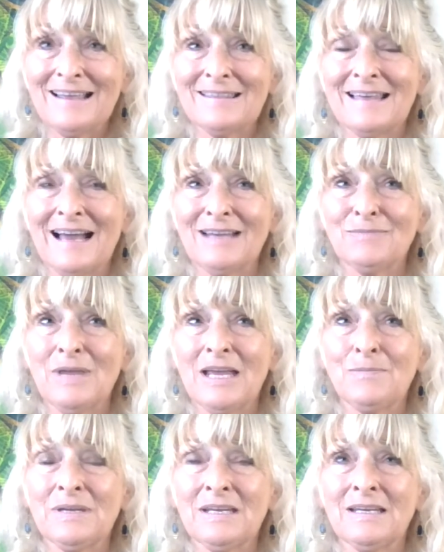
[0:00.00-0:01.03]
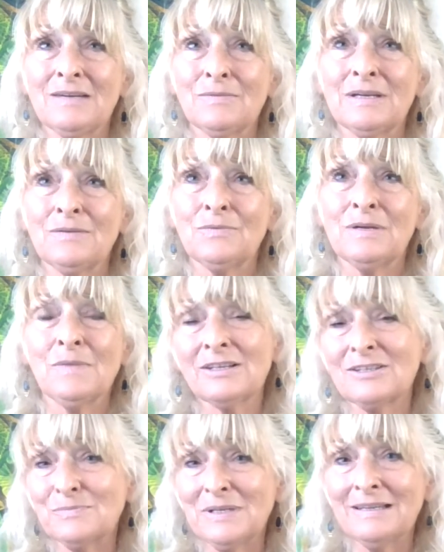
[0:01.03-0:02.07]
than maybe we
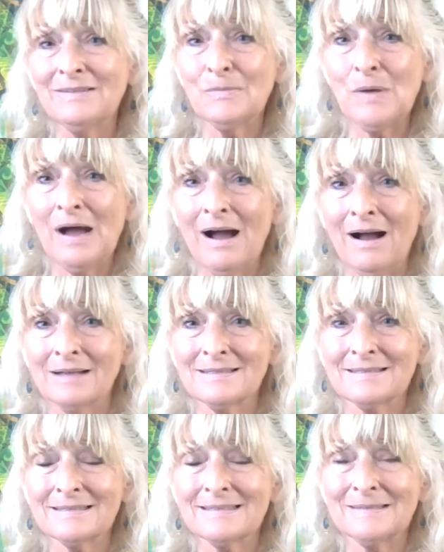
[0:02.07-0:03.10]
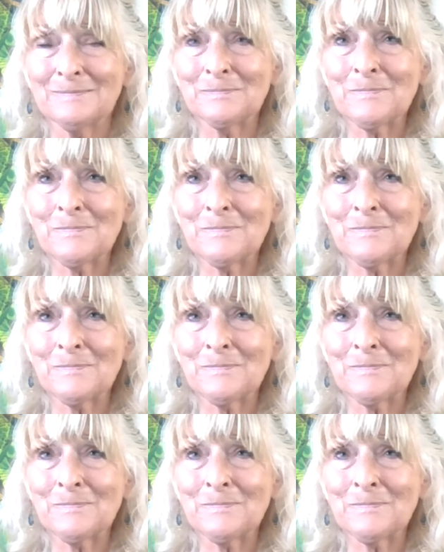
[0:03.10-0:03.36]
might have been in the past.